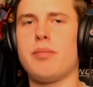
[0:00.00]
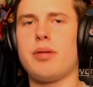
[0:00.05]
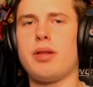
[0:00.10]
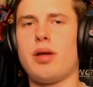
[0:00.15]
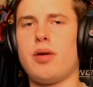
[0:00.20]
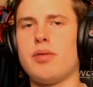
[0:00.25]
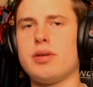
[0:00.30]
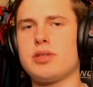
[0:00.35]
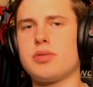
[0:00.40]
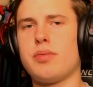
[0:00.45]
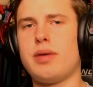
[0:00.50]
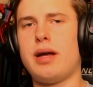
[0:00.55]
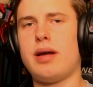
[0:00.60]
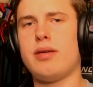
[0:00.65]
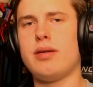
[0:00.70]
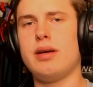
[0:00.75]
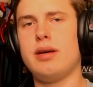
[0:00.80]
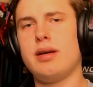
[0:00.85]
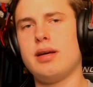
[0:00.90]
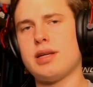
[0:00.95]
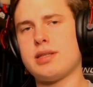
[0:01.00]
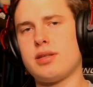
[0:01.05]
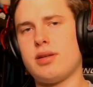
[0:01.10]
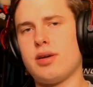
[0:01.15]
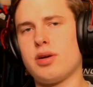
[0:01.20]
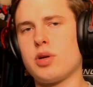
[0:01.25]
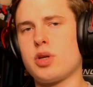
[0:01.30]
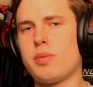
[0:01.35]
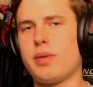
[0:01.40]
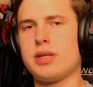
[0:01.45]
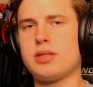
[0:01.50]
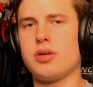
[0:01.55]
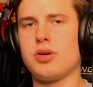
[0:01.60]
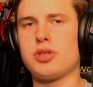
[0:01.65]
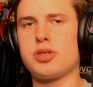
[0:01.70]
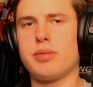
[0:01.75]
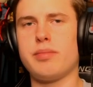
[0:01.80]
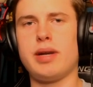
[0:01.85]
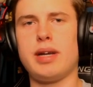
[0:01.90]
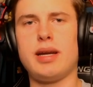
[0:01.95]
below as well, along with my
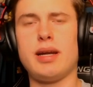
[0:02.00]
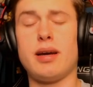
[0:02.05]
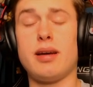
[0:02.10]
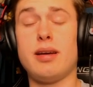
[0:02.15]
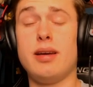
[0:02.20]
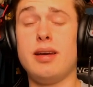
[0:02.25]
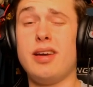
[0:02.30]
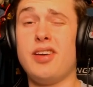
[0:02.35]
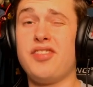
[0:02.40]
social media.